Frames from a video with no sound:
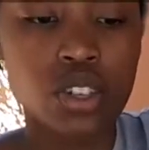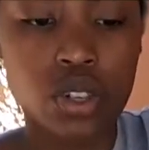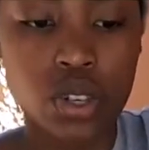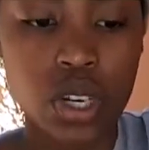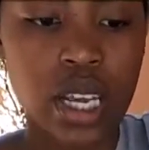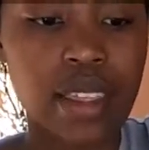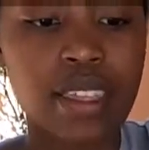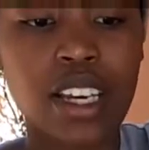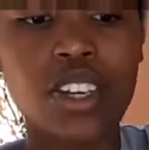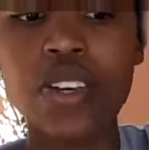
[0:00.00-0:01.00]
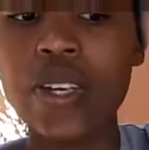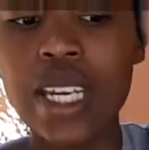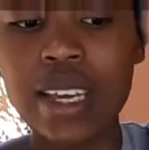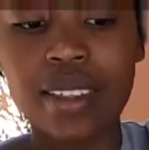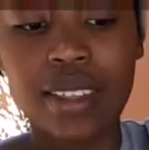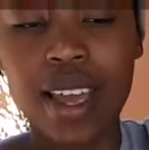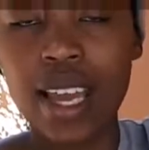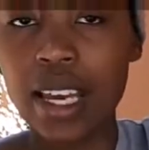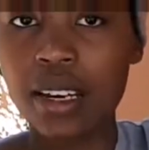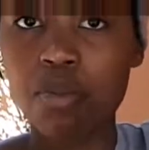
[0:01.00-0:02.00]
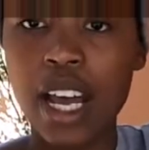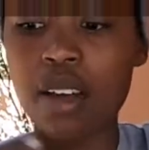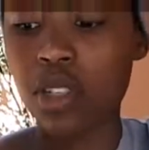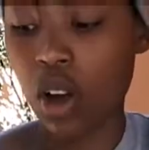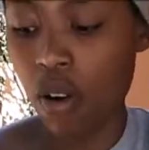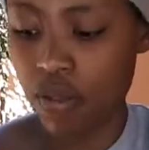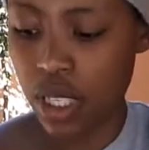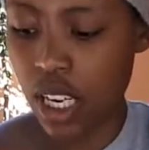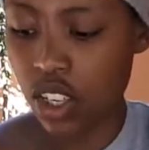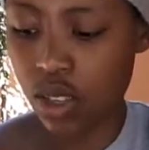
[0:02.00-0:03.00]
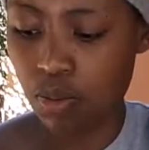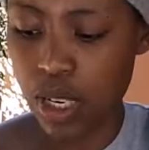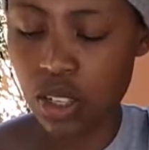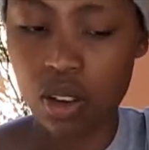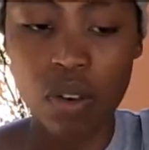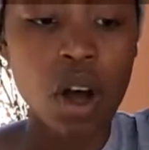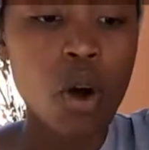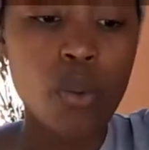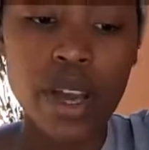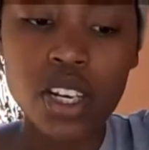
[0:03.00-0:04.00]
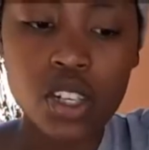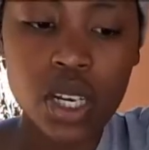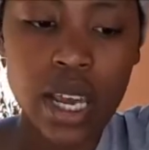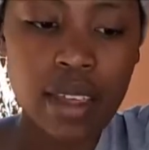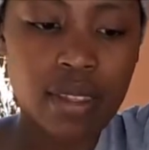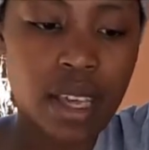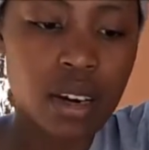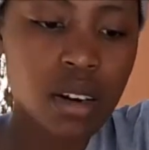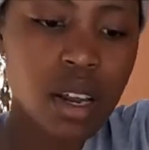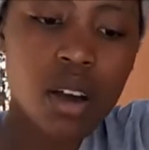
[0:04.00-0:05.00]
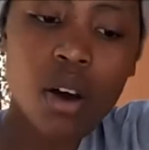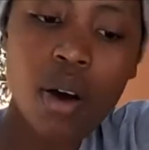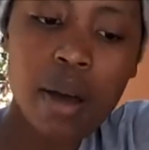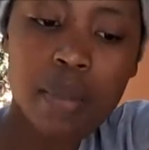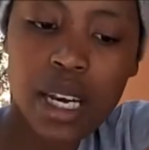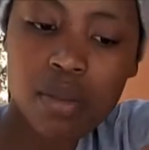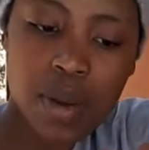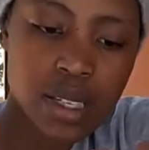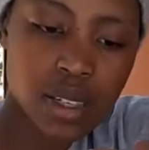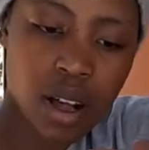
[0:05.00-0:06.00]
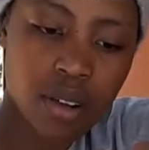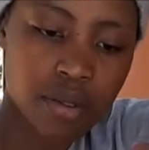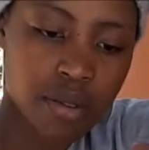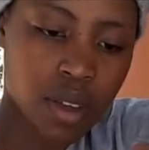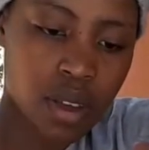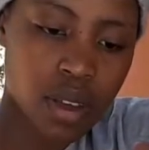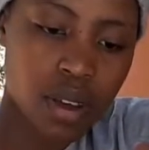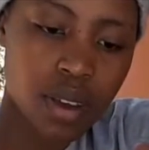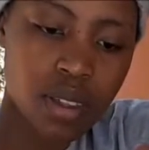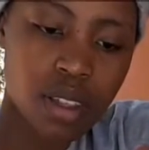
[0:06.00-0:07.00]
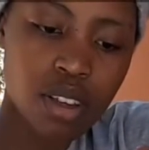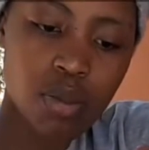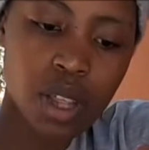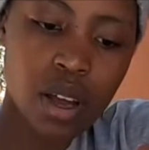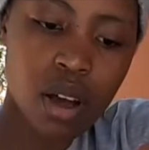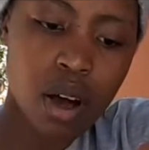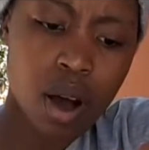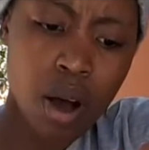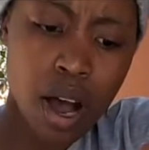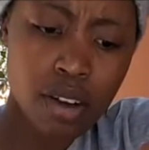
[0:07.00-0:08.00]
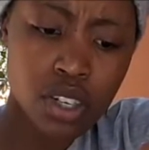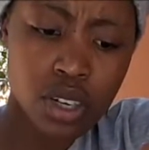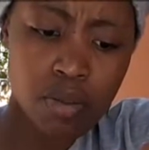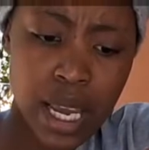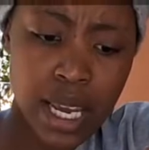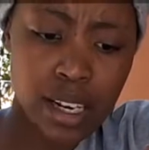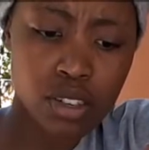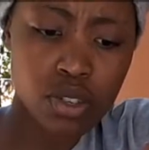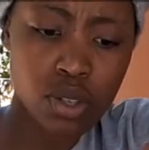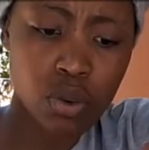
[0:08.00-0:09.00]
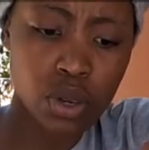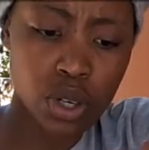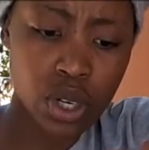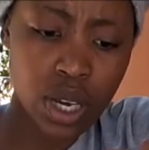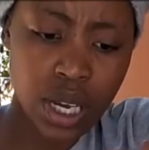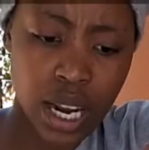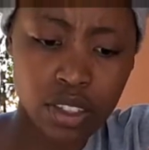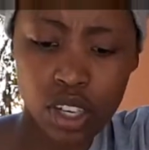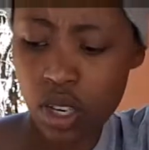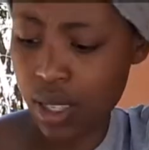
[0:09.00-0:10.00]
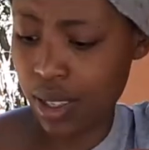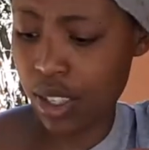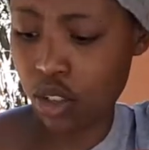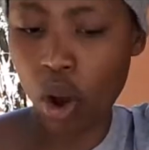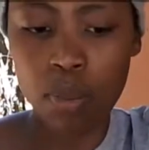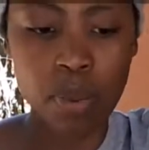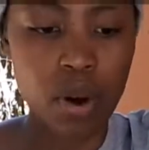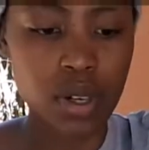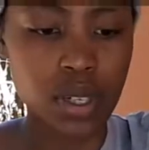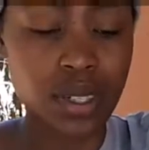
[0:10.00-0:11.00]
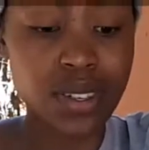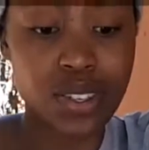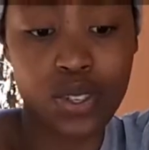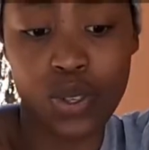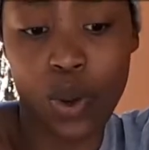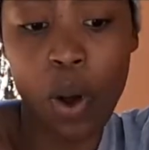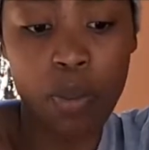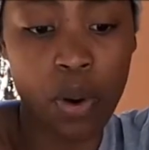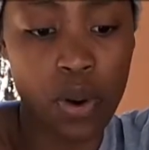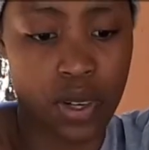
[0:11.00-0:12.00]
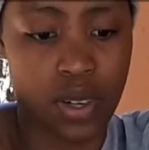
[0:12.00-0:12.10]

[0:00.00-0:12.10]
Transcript: You get that unique thing and it becomes a conversation piece of, where did you get that? And you're like, oh, I made it myself. And then they're like, oh, how did you make looks so good. I thought it's store-bought. It looks store-bought.